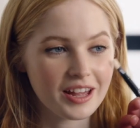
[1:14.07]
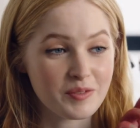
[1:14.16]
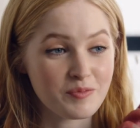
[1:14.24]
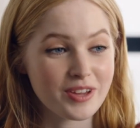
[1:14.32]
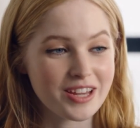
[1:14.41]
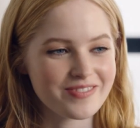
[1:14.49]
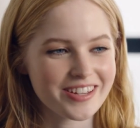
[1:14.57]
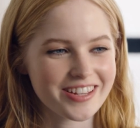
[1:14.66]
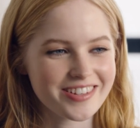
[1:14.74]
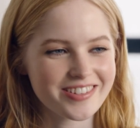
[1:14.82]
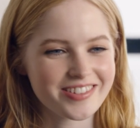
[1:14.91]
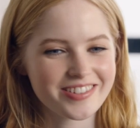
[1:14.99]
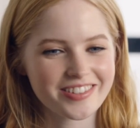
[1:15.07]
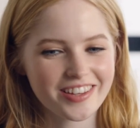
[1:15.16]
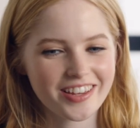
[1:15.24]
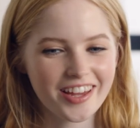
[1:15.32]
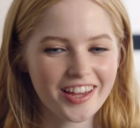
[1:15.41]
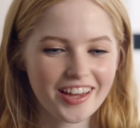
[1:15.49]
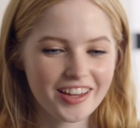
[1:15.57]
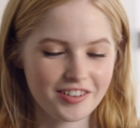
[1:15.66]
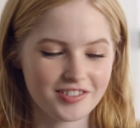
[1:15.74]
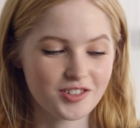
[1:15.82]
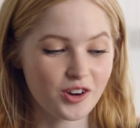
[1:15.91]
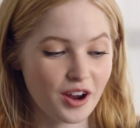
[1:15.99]
like me because
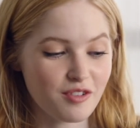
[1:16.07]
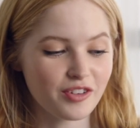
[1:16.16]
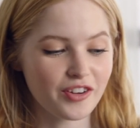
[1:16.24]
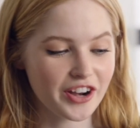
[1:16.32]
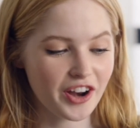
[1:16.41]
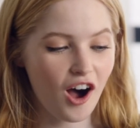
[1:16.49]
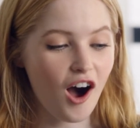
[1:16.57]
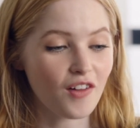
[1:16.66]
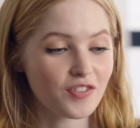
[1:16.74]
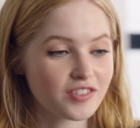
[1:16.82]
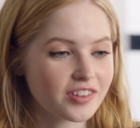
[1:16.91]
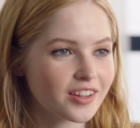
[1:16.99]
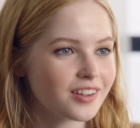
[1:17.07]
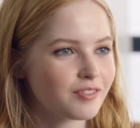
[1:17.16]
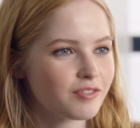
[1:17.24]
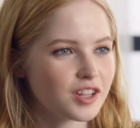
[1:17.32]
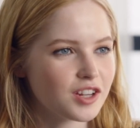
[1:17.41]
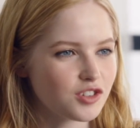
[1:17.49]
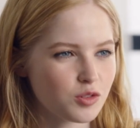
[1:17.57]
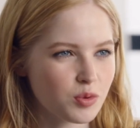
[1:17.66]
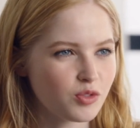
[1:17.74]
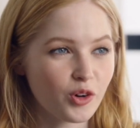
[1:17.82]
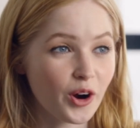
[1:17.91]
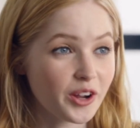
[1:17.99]
it's great for enhancing features
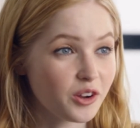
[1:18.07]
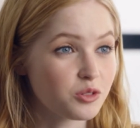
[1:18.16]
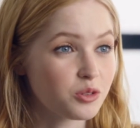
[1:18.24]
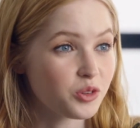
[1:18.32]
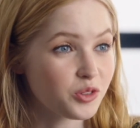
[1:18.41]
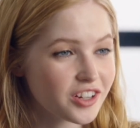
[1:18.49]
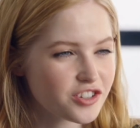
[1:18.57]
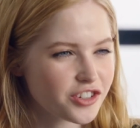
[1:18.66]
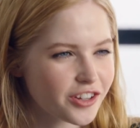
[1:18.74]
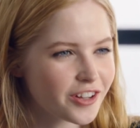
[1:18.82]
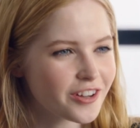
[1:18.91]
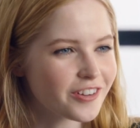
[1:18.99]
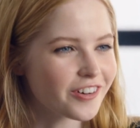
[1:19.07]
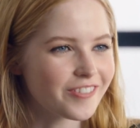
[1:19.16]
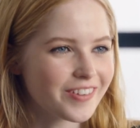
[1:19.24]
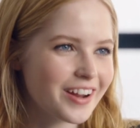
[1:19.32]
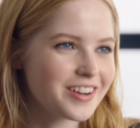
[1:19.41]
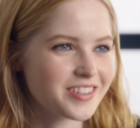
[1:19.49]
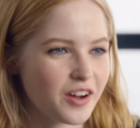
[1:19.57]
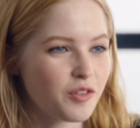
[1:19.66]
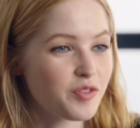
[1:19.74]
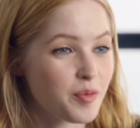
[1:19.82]
before I go to an audition or when I just get